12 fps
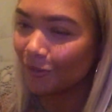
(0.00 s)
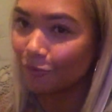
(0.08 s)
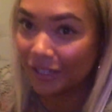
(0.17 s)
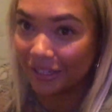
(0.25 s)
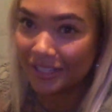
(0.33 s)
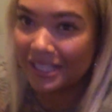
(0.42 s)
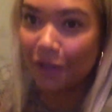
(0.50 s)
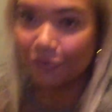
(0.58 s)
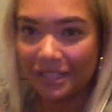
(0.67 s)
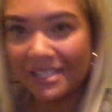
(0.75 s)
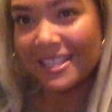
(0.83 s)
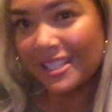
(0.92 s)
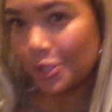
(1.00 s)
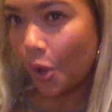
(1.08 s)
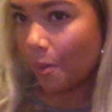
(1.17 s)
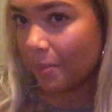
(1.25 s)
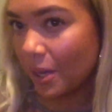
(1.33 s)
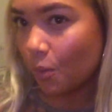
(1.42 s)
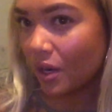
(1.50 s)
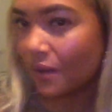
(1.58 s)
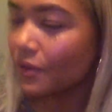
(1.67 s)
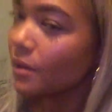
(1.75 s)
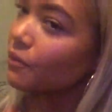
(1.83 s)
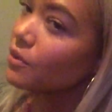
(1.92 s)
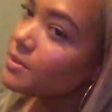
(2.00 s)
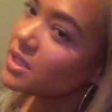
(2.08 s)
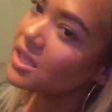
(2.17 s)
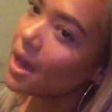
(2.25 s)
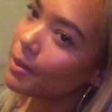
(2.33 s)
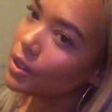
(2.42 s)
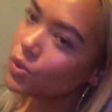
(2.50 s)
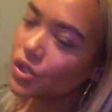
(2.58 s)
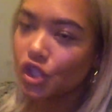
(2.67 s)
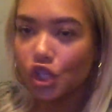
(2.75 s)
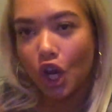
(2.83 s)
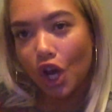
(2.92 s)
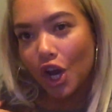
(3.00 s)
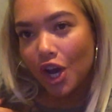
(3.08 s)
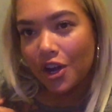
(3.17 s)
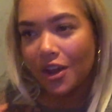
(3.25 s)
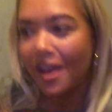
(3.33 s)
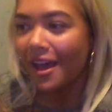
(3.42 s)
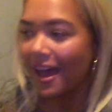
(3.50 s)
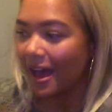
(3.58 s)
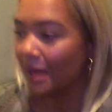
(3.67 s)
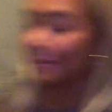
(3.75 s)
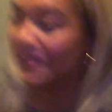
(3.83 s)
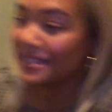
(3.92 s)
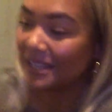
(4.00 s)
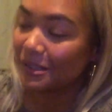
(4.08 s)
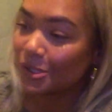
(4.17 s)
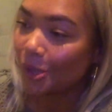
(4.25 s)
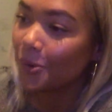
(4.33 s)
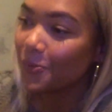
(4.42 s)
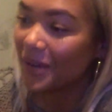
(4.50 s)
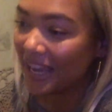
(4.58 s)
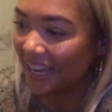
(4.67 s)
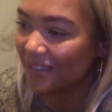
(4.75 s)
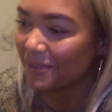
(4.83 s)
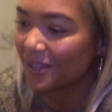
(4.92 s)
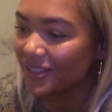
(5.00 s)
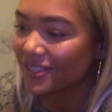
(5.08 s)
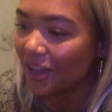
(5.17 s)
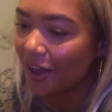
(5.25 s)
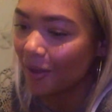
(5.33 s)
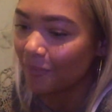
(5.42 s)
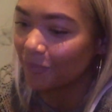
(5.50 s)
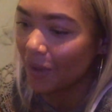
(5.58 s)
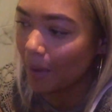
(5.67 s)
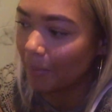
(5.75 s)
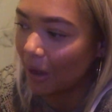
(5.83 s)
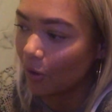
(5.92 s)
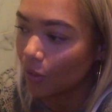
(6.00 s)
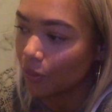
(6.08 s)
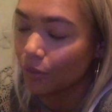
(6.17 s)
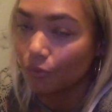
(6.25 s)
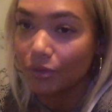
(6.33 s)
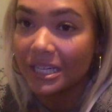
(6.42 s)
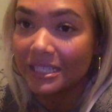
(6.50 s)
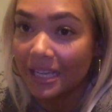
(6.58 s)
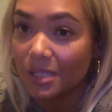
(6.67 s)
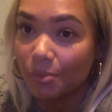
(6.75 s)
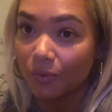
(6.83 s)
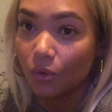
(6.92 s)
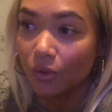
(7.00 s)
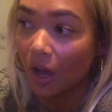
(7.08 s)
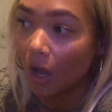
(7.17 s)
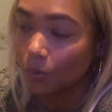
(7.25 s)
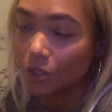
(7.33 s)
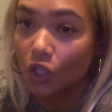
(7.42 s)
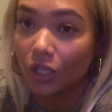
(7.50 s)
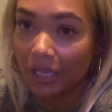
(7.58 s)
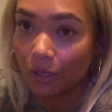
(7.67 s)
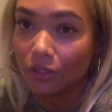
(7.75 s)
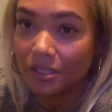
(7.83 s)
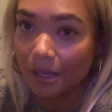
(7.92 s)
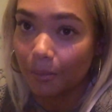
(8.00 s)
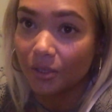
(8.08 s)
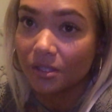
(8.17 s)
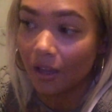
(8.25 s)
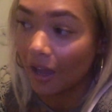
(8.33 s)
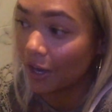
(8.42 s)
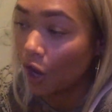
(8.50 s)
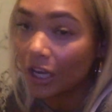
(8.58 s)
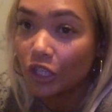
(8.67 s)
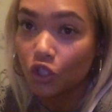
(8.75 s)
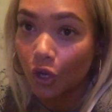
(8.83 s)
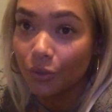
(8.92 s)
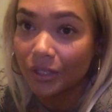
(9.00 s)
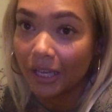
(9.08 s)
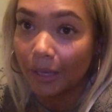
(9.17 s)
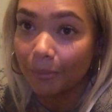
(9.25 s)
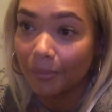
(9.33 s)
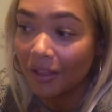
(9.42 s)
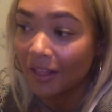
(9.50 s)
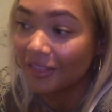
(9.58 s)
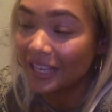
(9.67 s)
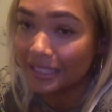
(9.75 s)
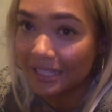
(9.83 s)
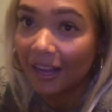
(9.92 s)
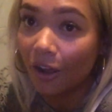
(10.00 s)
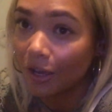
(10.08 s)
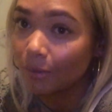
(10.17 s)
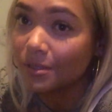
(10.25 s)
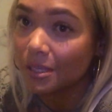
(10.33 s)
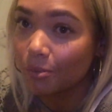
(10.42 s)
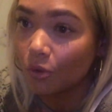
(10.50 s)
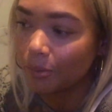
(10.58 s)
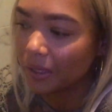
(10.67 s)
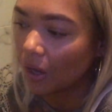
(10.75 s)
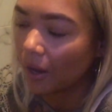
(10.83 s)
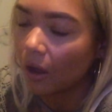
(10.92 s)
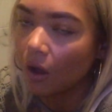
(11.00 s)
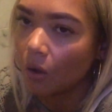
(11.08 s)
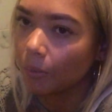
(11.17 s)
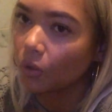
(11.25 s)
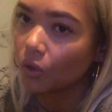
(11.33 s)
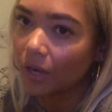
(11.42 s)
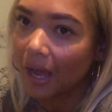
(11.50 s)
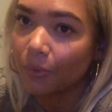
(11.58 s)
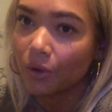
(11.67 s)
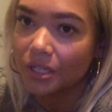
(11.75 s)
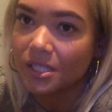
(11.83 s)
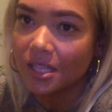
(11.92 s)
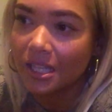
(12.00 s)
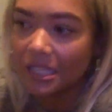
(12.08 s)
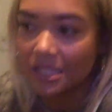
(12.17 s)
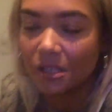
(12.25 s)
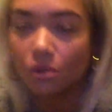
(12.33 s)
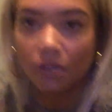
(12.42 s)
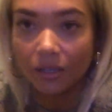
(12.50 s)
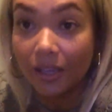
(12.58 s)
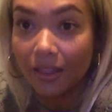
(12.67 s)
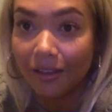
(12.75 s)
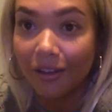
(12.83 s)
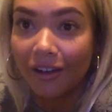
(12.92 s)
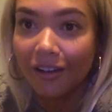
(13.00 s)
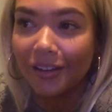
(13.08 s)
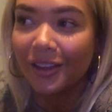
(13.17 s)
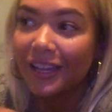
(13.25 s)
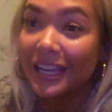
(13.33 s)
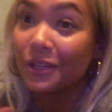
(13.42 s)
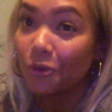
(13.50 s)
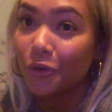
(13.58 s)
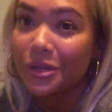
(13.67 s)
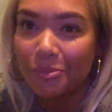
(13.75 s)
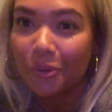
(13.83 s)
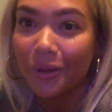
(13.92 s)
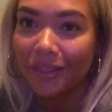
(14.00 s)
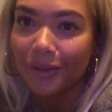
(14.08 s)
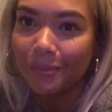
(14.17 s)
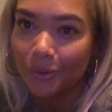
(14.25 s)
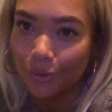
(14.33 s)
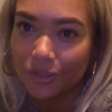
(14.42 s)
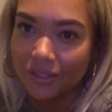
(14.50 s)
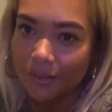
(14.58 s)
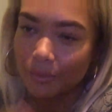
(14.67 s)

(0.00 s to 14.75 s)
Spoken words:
really nice outfits, this top being one of them from Sabo's skirt. And basically it's so weird because about 3 days before that I was looking on Sabo's skirt and I showed him the exact items he bought me going, oh my god, how nice are these? And he was like, yeah they are. He'd already bought them and ordered